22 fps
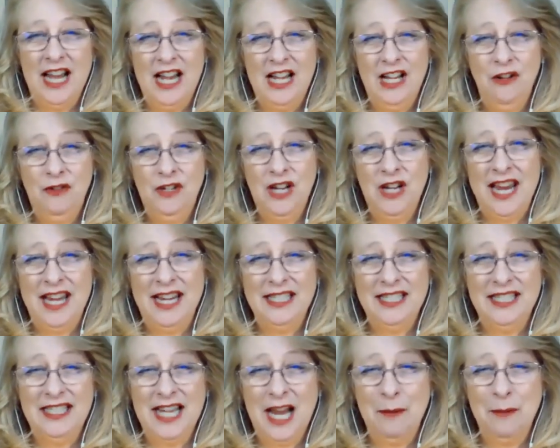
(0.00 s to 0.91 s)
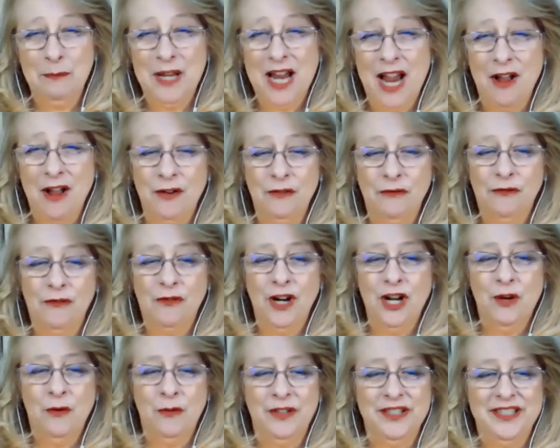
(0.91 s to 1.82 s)
And you take a step down in
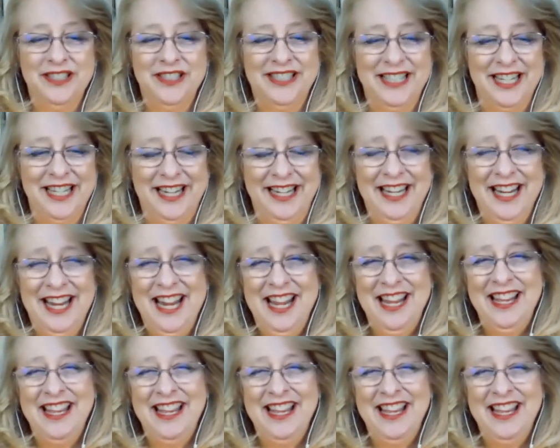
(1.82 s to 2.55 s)
frequency,